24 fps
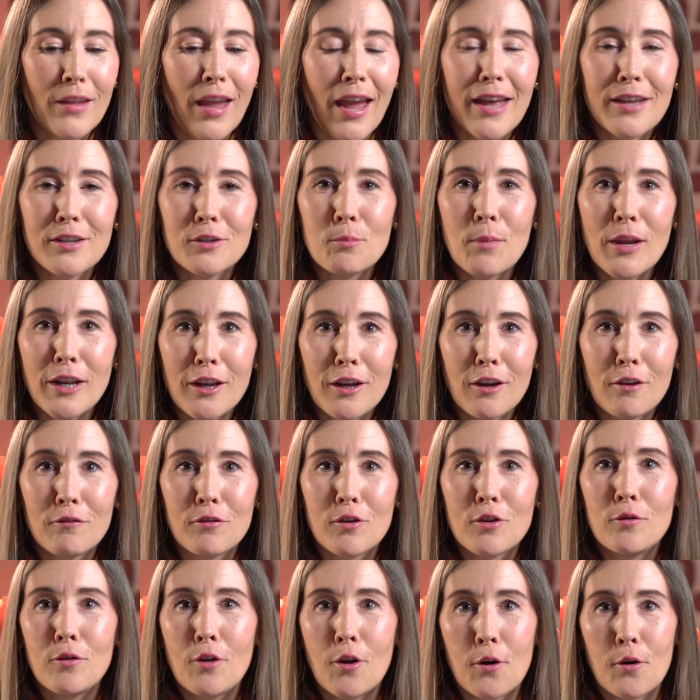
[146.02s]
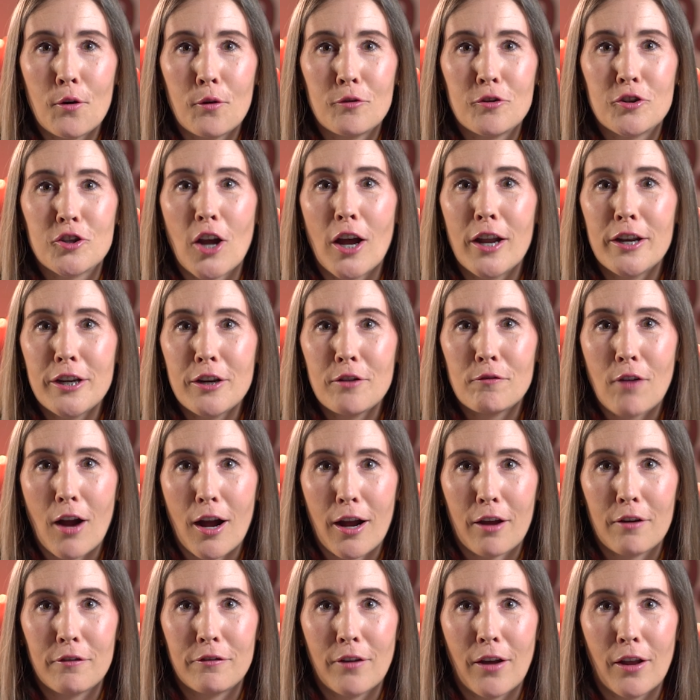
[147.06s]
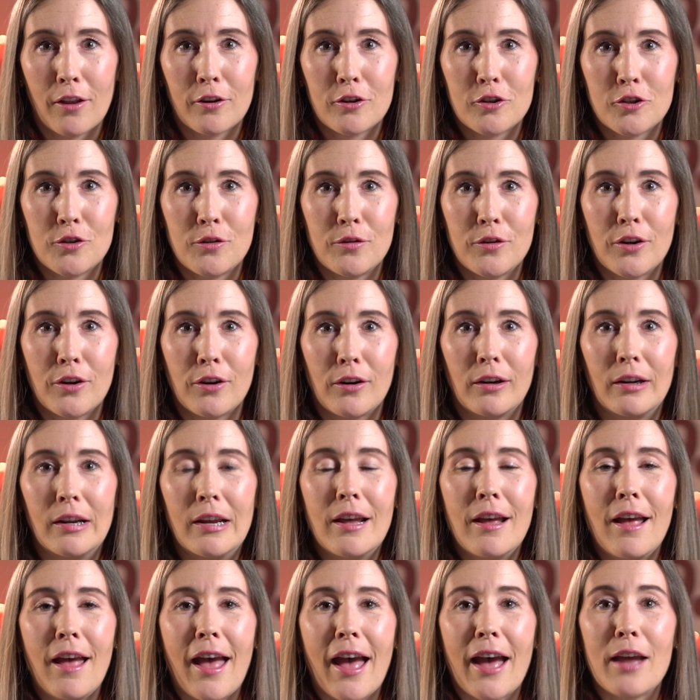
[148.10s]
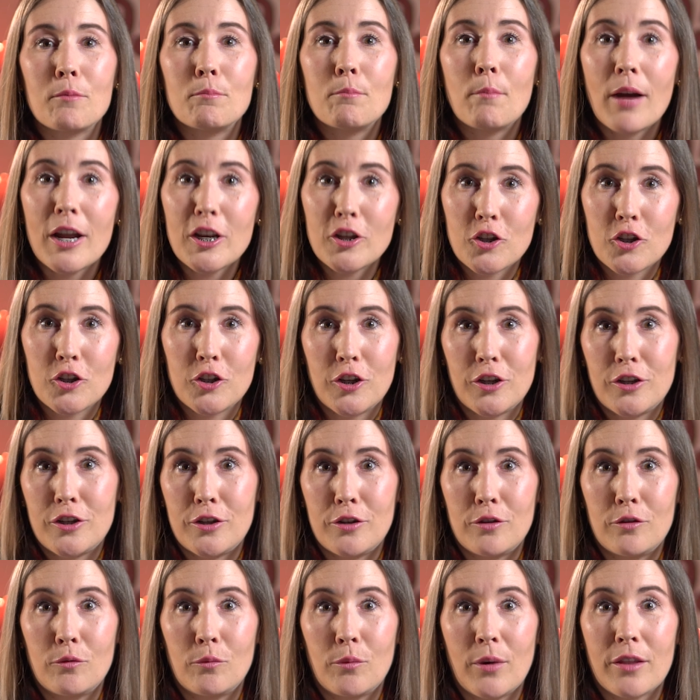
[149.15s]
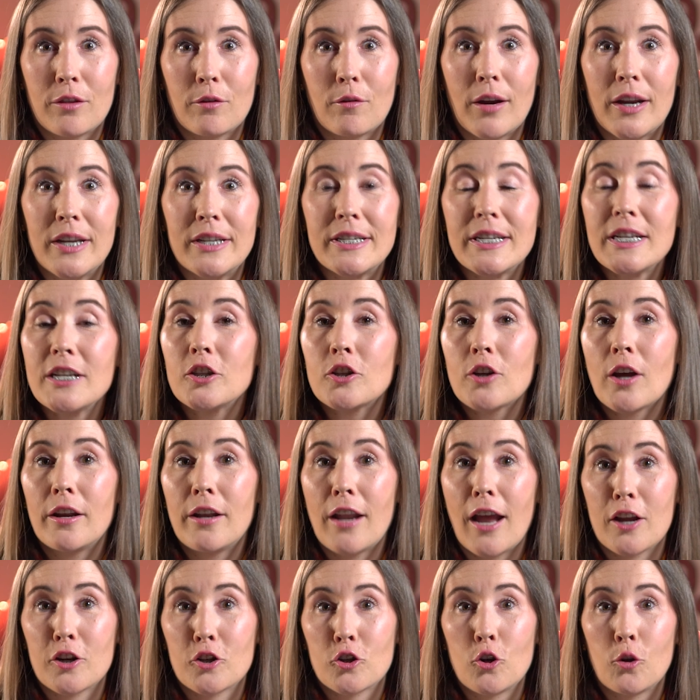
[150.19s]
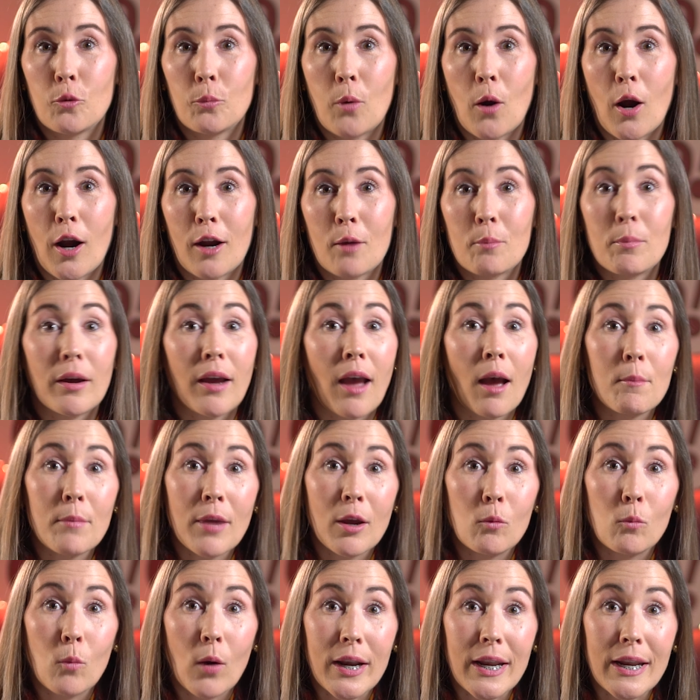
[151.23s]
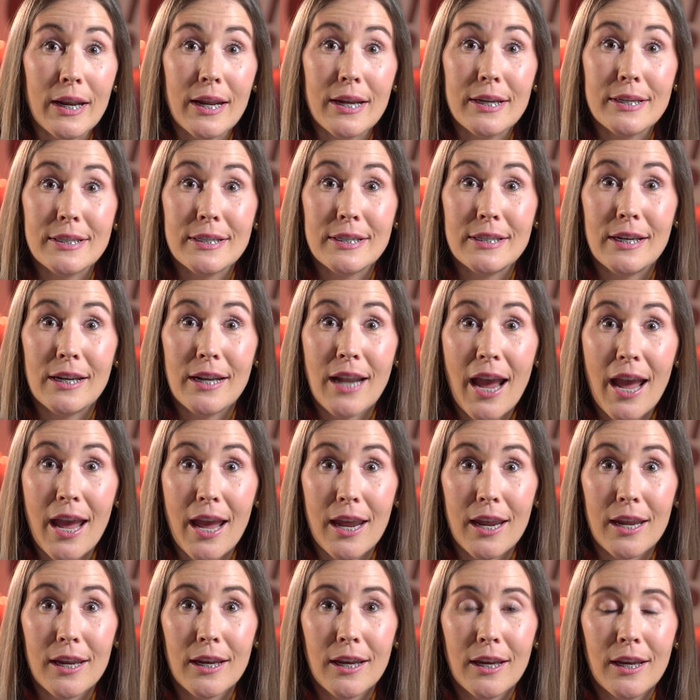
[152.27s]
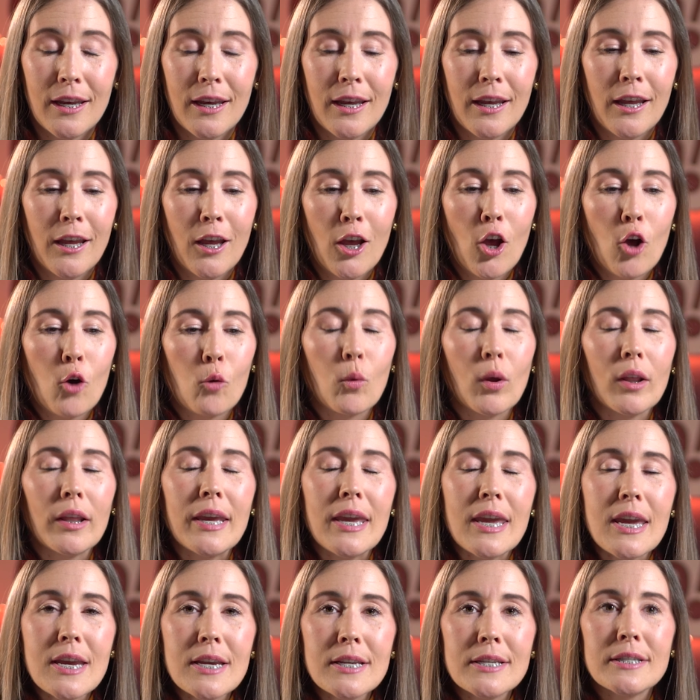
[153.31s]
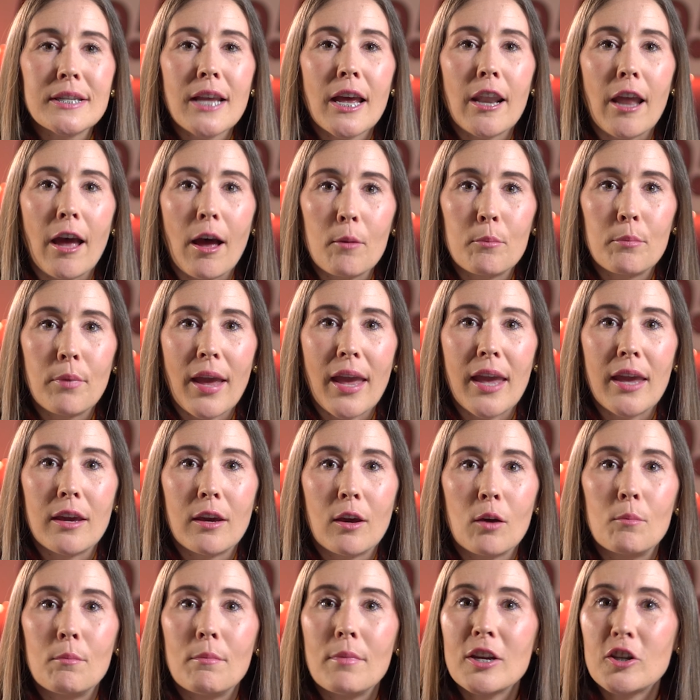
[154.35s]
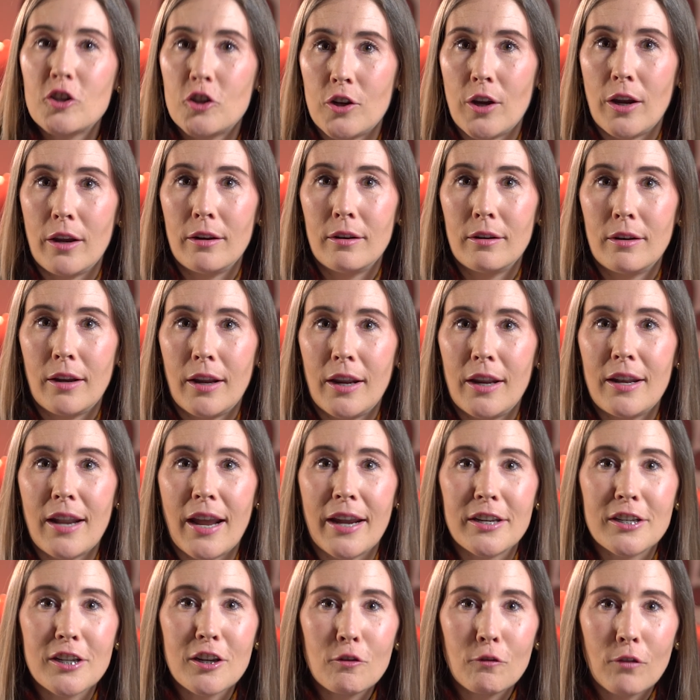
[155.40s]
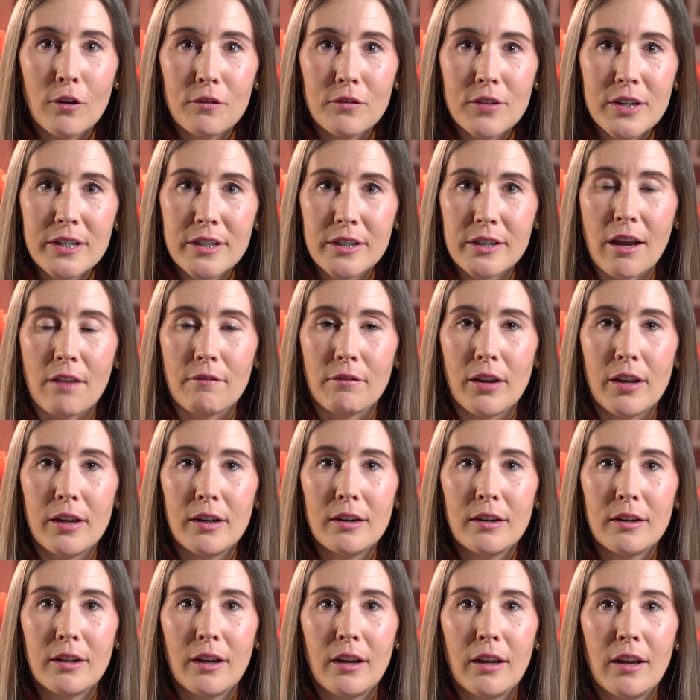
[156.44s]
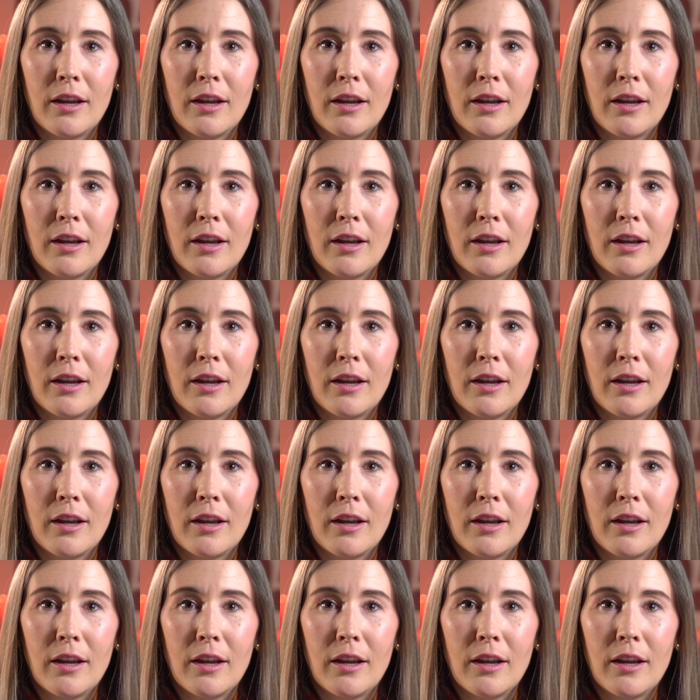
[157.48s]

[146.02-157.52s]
As many of you know, John D. Rockefeller Jr. had much to do with Grand Teton National Park becoming what it is today. Well, he set up a commission in 1957